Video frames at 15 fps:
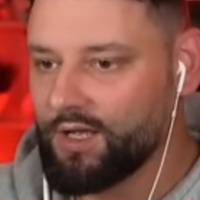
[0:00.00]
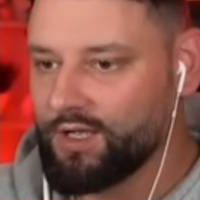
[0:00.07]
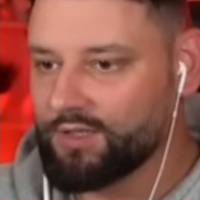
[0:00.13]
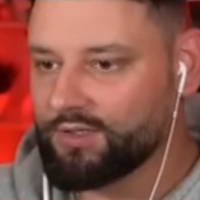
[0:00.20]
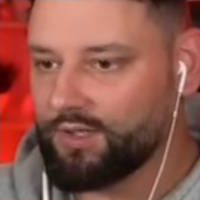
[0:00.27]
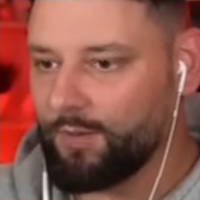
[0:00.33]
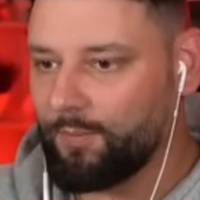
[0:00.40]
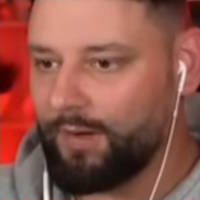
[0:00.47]

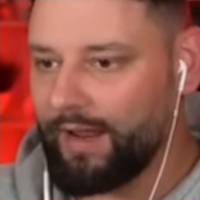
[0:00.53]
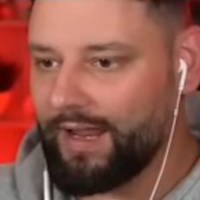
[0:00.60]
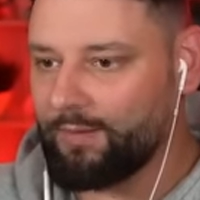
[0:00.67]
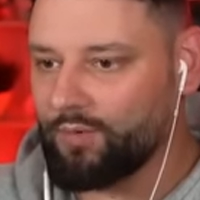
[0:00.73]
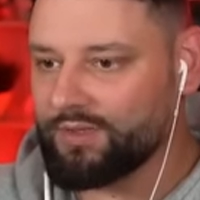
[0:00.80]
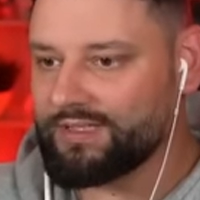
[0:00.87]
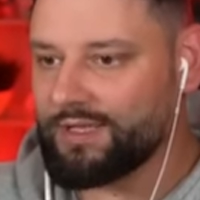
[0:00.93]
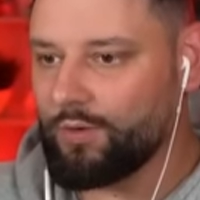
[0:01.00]
So the plane
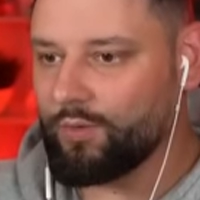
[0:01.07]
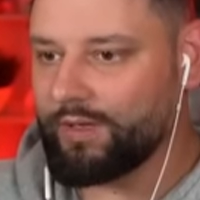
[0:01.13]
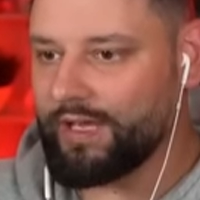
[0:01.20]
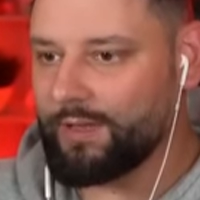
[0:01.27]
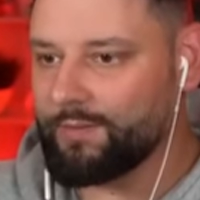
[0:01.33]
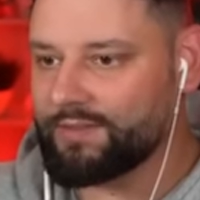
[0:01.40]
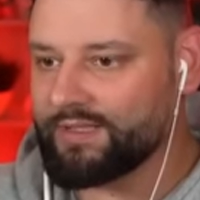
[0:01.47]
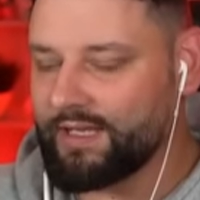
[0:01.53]
will still
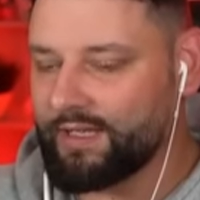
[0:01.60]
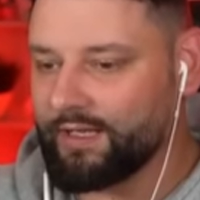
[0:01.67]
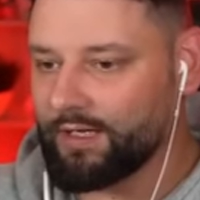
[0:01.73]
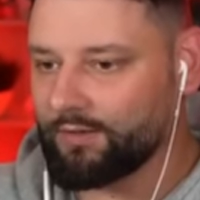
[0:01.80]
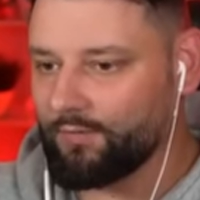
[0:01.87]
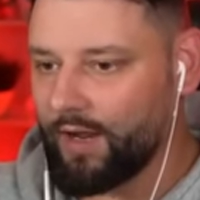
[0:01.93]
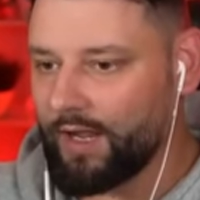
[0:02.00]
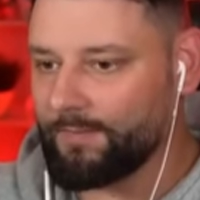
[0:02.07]
keep
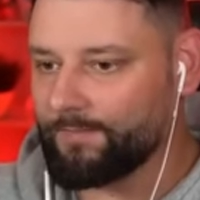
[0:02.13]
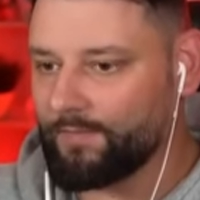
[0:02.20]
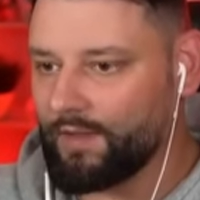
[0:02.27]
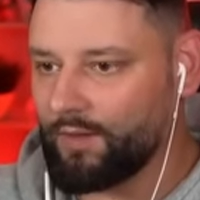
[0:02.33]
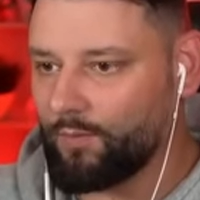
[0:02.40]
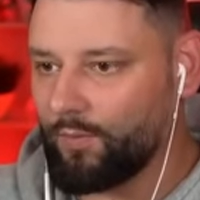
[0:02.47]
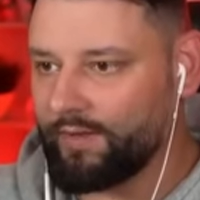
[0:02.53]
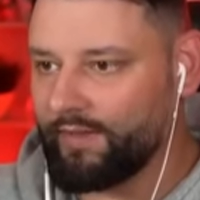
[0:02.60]
sinking, right?
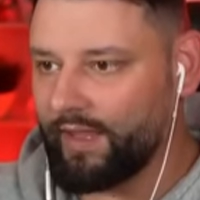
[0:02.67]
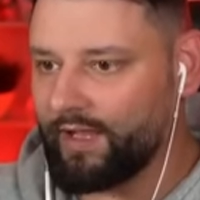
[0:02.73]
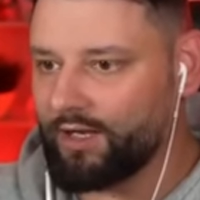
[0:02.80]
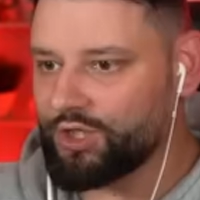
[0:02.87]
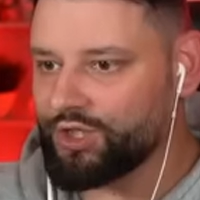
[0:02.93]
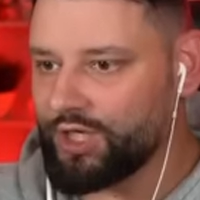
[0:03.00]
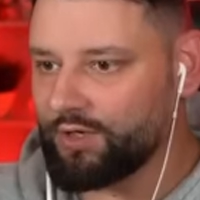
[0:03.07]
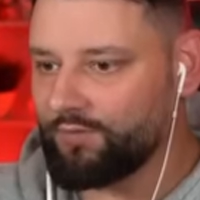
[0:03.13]
When they're going
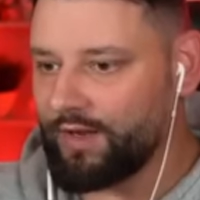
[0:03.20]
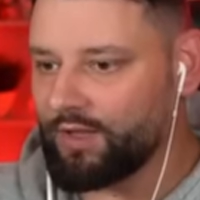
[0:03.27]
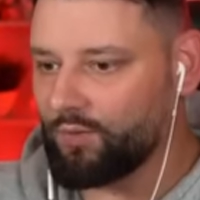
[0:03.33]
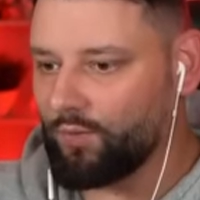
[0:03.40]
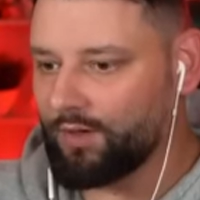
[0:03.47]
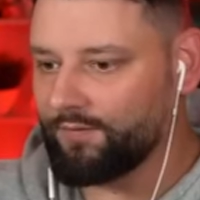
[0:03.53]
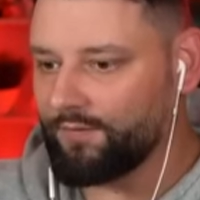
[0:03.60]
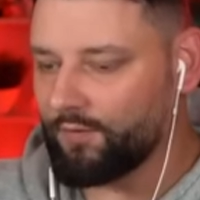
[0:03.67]
to generate the
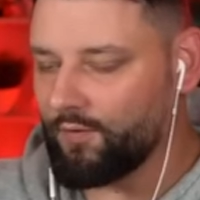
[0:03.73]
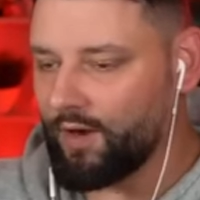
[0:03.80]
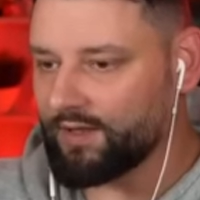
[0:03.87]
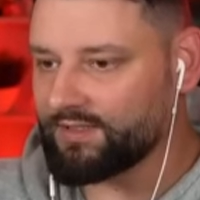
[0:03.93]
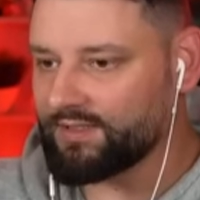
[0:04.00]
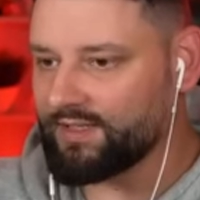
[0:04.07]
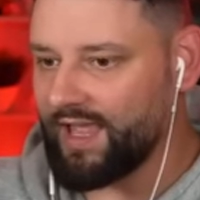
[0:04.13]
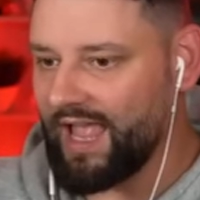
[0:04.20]
one for
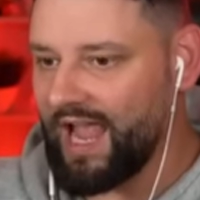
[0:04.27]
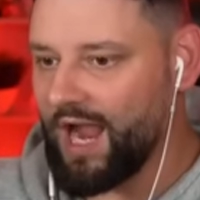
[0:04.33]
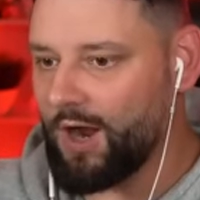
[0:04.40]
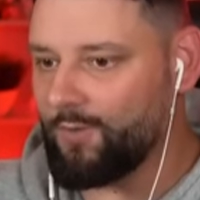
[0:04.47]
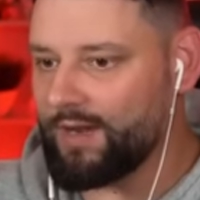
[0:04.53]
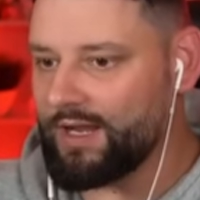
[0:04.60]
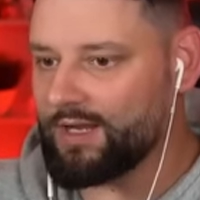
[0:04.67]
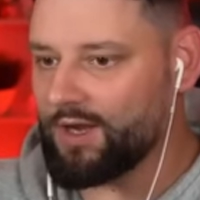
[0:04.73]
us? There
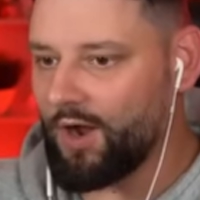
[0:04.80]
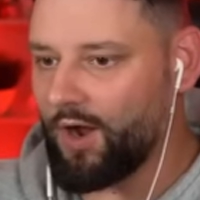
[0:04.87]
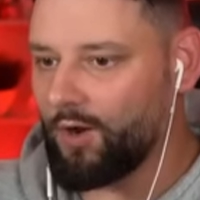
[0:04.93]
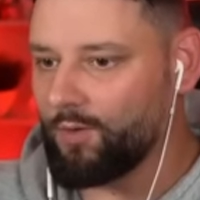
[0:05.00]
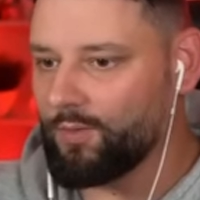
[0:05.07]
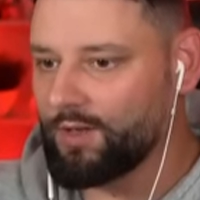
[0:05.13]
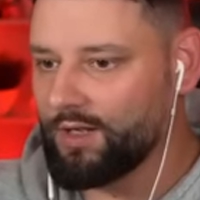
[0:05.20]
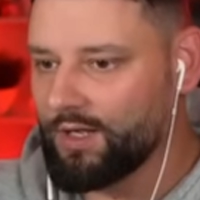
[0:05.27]
we
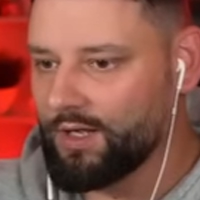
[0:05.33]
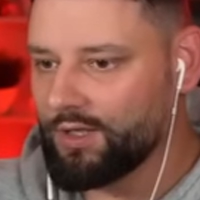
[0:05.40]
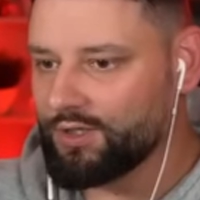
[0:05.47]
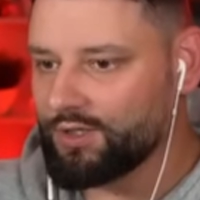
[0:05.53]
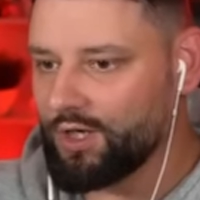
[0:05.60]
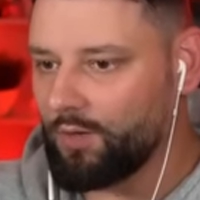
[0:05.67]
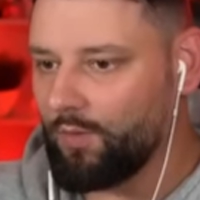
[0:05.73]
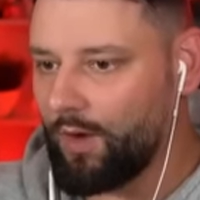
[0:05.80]
go.
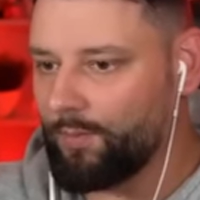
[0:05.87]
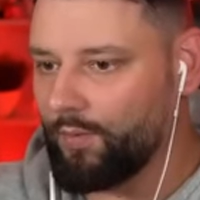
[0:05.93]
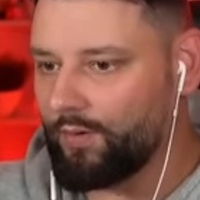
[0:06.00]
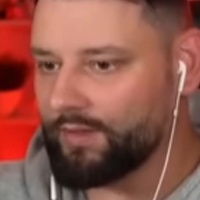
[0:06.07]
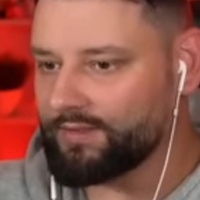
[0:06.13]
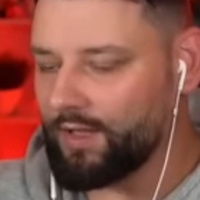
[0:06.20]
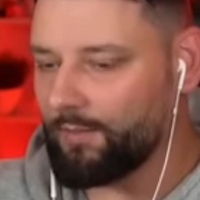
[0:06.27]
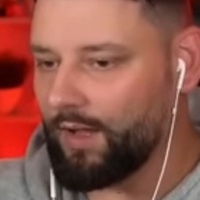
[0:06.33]
Do you know what,
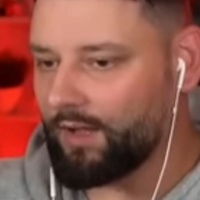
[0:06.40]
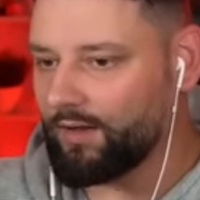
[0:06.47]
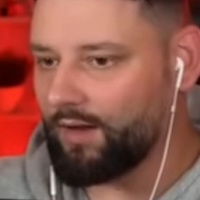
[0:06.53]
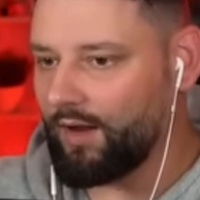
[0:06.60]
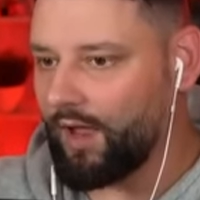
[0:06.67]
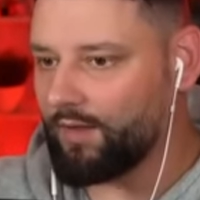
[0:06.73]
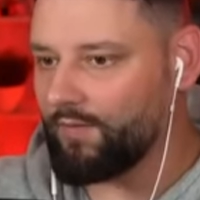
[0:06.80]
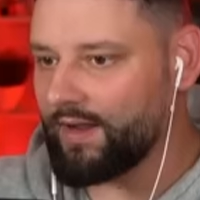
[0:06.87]
boys? I'm not going
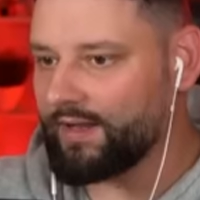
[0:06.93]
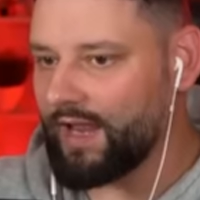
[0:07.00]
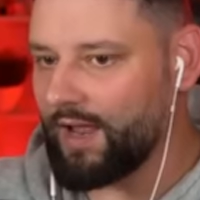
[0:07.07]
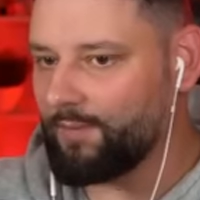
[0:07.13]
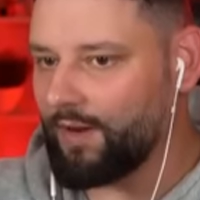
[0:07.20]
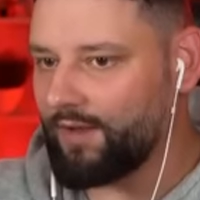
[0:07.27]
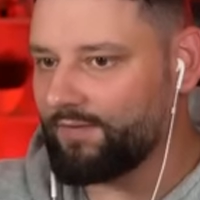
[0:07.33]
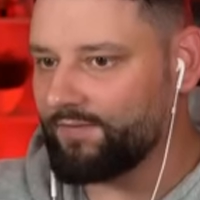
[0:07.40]
to lie right now,
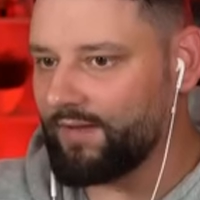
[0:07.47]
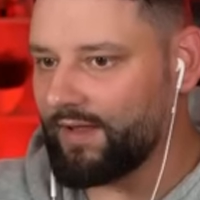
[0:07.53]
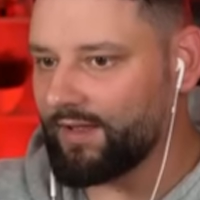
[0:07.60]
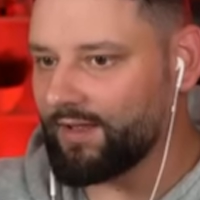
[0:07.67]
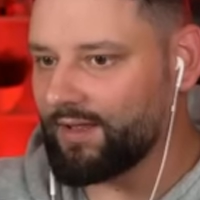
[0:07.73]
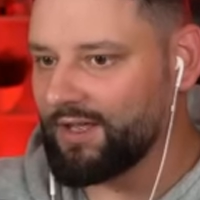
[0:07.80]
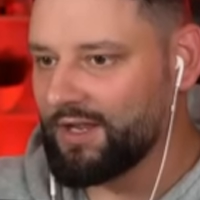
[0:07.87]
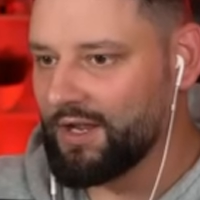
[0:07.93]
but I
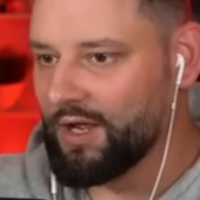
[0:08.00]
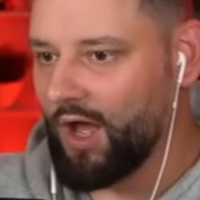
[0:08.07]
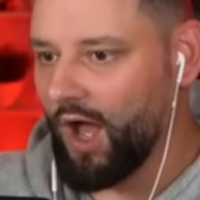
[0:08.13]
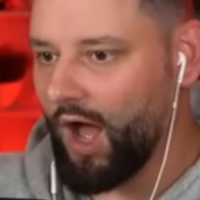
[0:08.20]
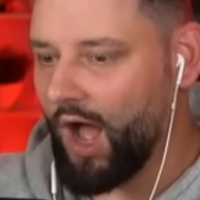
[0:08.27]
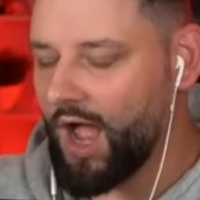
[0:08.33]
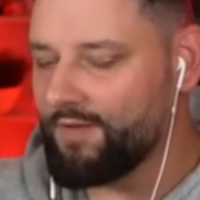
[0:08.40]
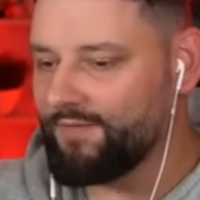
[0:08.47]
think...
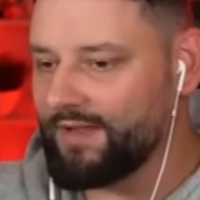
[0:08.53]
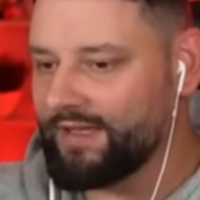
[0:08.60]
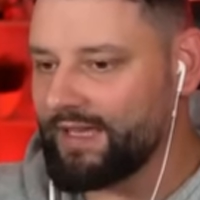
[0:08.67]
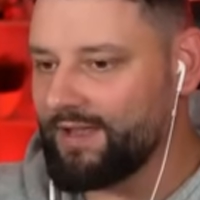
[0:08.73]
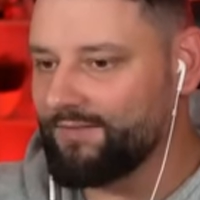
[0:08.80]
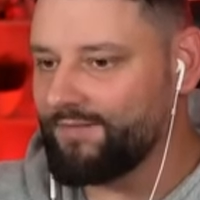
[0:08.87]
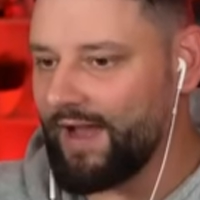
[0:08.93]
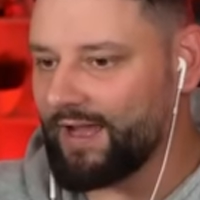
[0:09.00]
I think
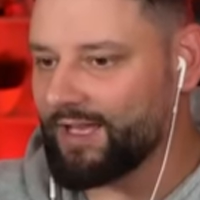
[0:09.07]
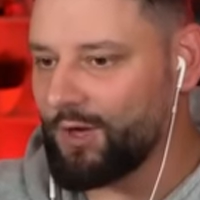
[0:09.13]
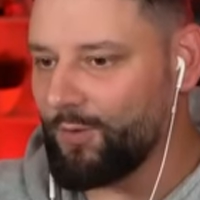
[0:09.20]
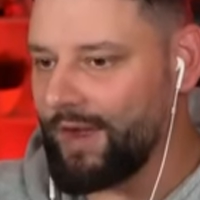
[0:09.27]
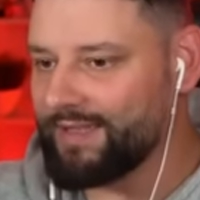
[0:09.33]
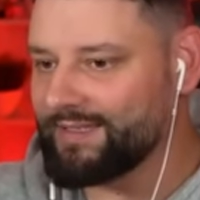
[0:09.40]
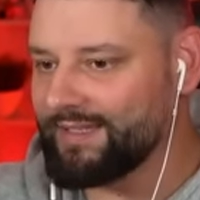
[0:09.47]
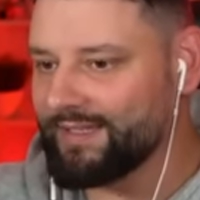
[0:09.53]

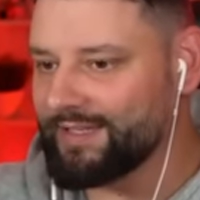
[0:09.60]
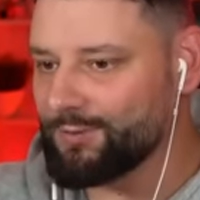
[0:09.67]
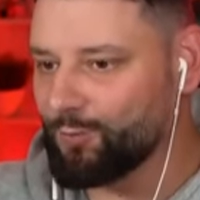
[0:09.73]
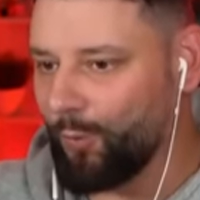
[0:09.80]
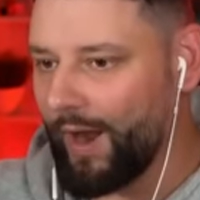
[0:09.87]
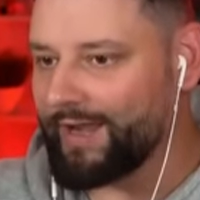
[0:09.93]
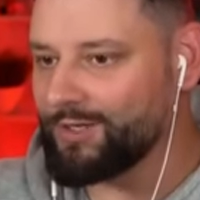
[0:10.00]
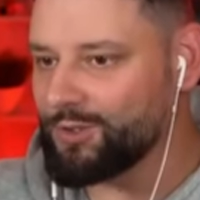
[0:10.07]
evacuating is
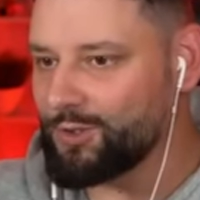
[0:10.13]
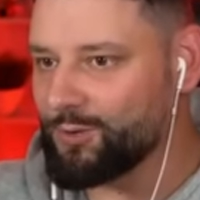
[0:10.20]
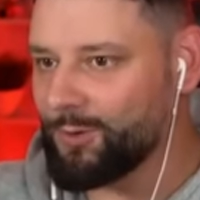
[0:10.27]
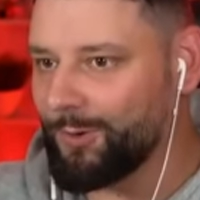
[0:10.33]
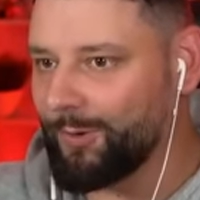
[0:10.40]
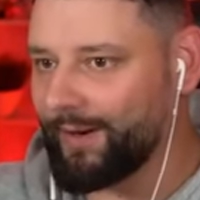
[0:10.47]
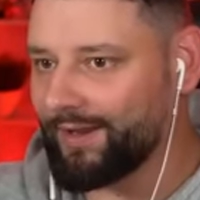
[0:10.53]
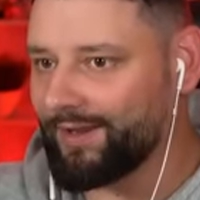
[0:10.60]
way too
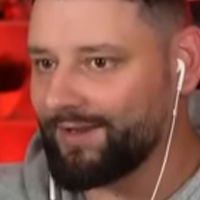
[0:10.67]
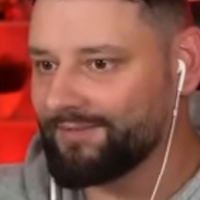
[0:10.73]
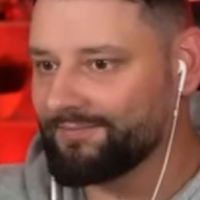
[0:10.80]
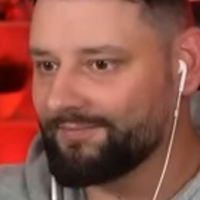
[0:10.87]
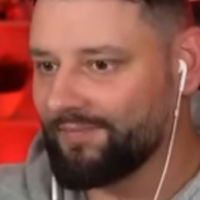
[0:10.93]
quick.